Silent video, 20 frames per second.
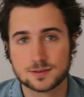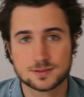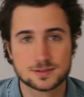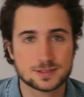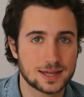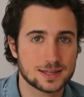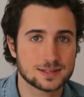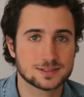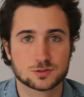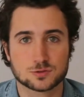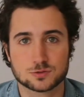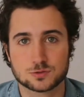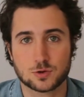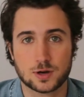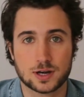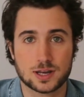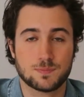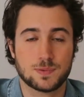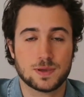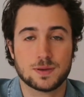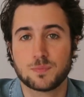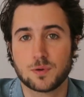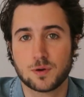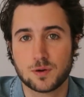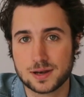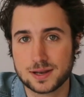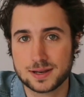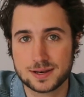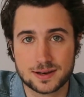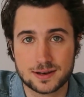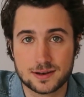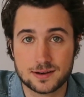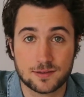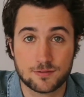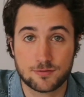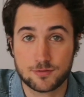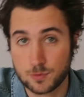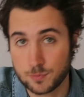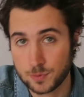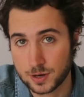10 to 20 people in a
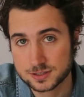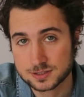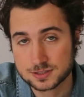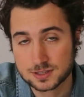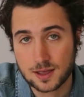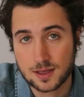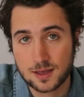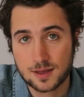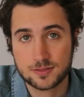few months.